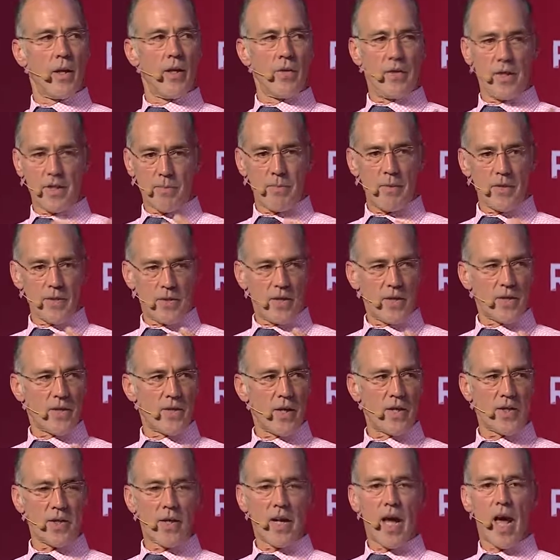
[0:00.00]
this business
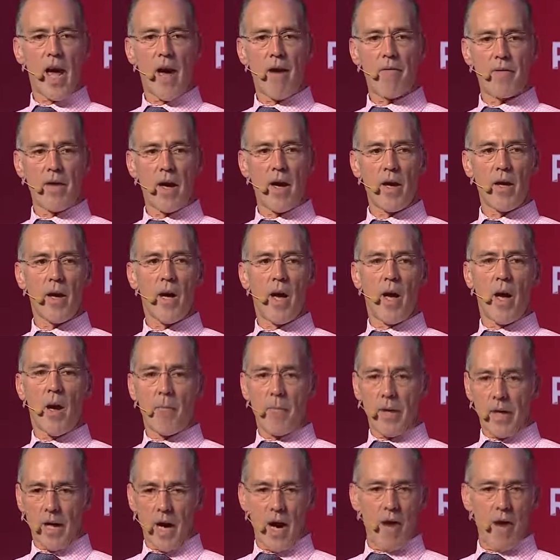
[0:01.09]
doesn't have that. But